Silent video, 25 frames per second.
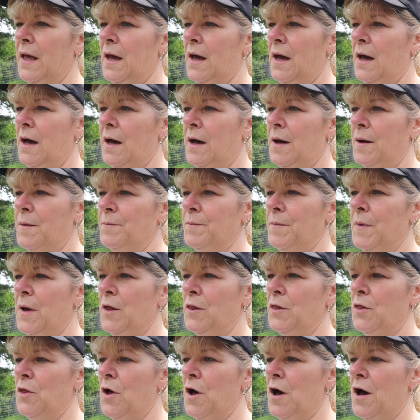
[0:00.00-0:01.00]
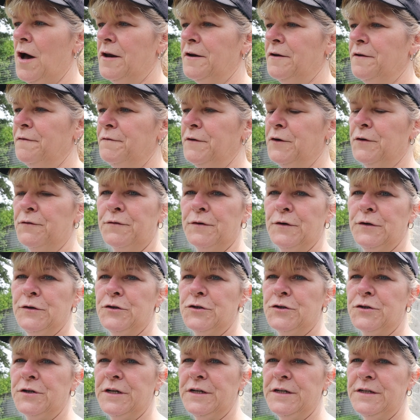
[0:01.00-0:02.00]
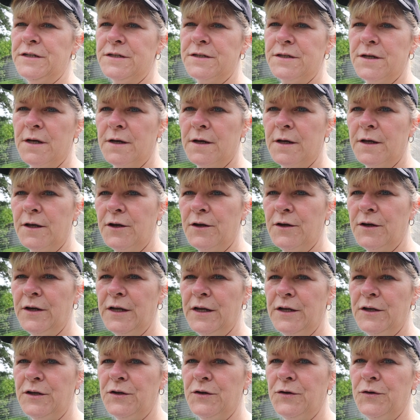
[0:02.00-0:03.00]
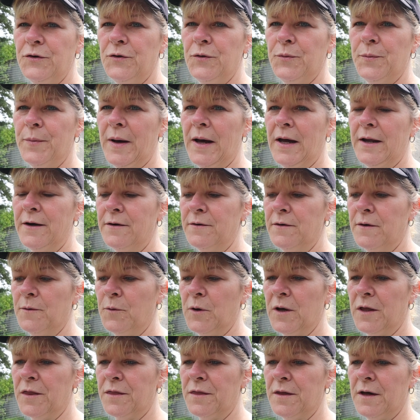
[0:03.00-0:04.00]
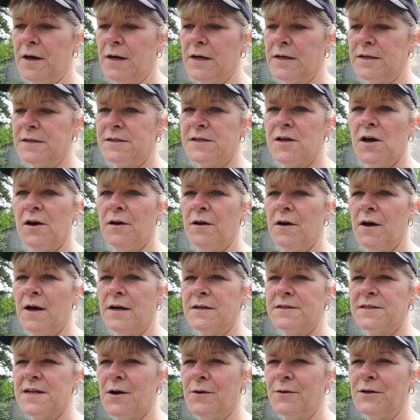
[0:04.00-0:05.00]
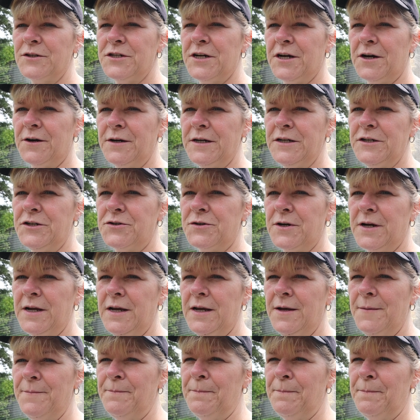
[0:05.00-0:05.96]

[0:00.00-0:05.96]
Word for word: Um, a lot of your fruit trees you need two, but with a, a sour cherry tree,